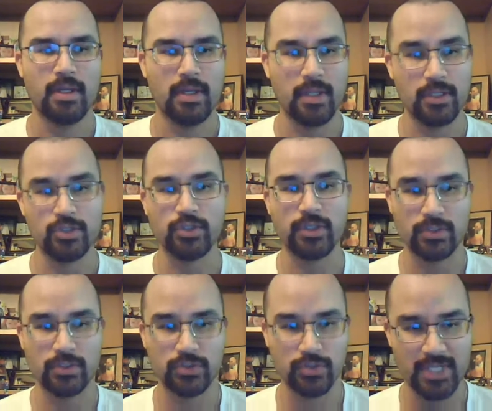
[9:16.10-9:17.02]
And you can
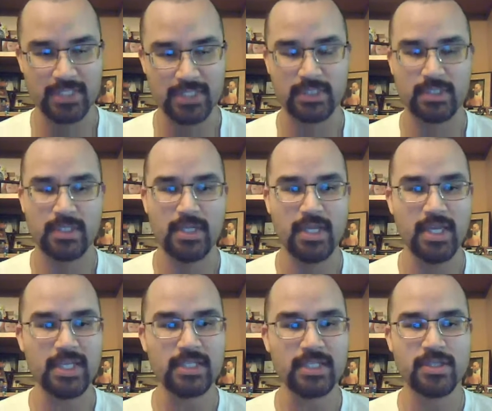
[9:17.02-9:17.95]
also ask,
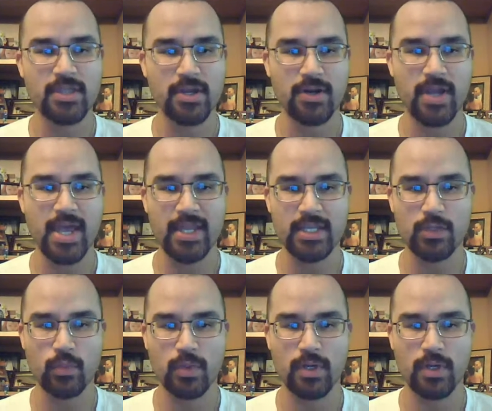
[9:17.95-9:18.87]
is there
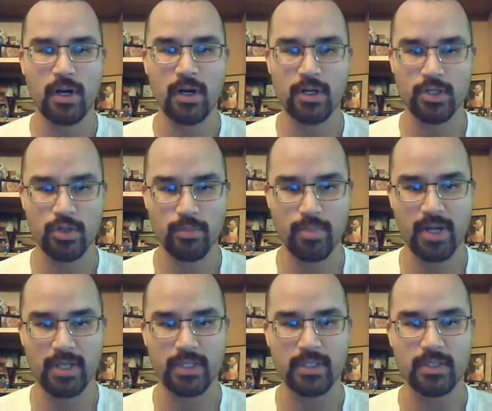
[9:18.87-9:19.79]
anywhere on your
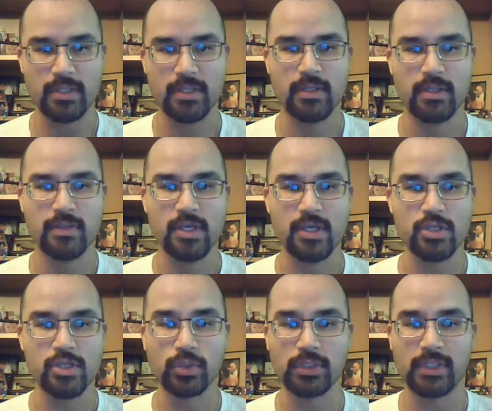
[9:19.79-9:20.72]
body that
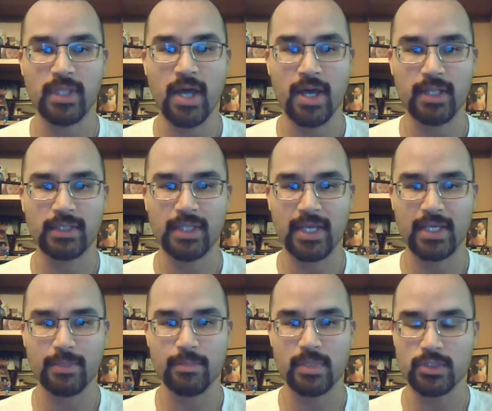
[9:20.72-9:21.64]
you would not
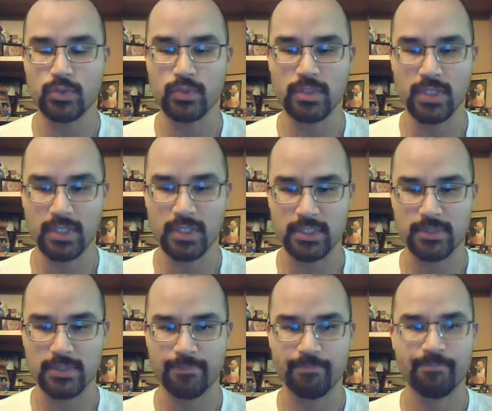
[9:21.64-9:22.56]
like me to touch?
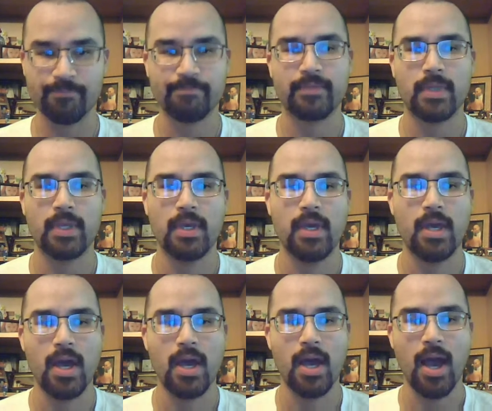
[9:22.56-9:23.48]

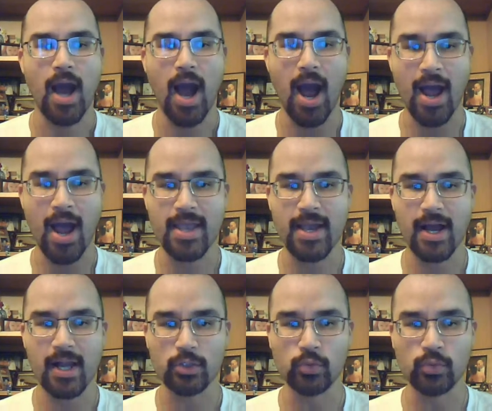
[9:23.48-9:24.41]
¿Hay
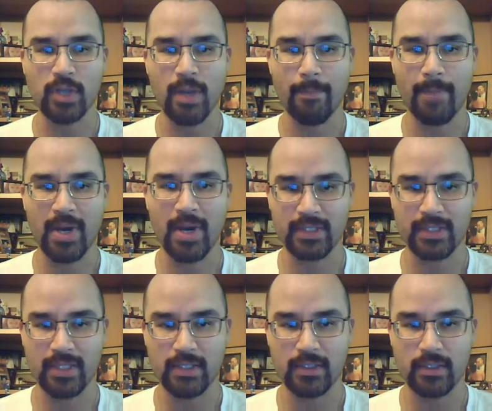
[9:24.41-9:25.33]
alguna
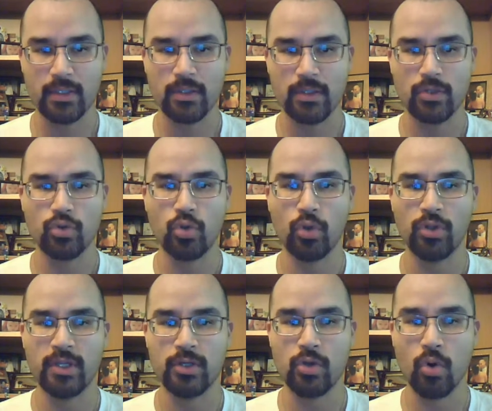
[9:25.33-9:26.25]
parte
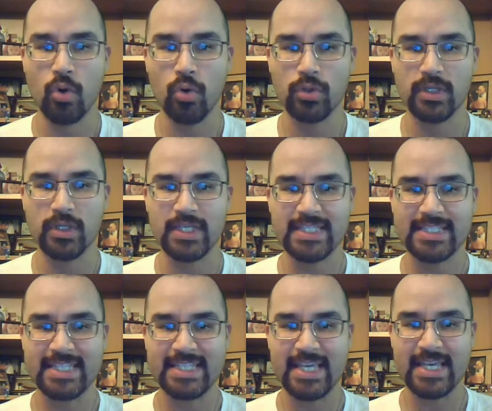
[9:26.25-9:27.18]
donde no
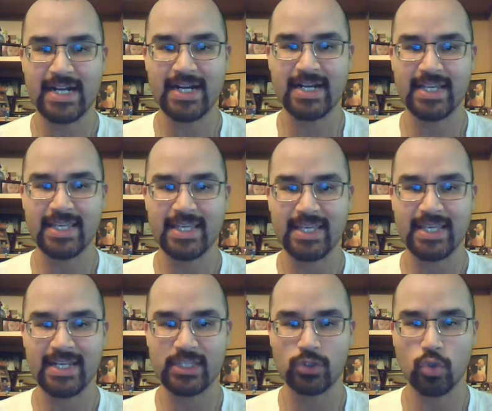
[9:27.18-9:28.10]
quisiera que
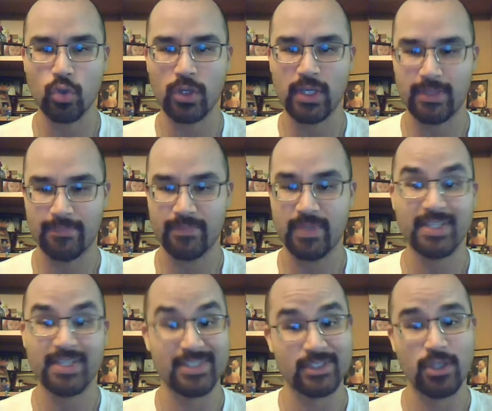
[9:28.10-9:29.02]
le toque?
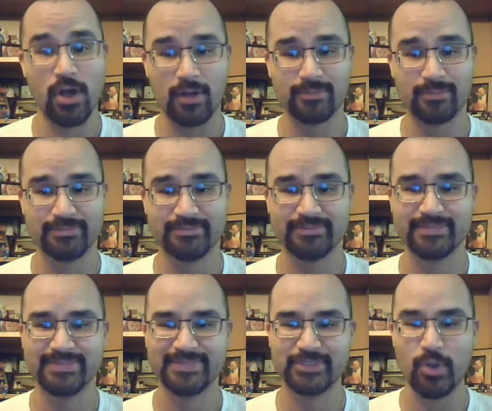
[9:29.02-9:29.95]
It's long,
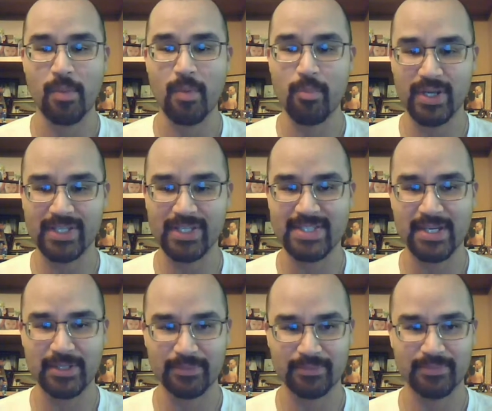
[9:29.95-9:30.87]
so I'm going to break it
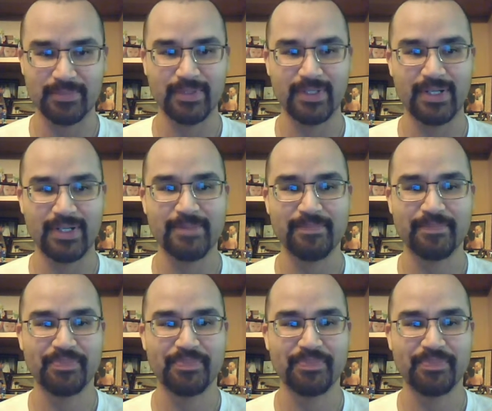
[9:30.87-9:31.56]
down, okay?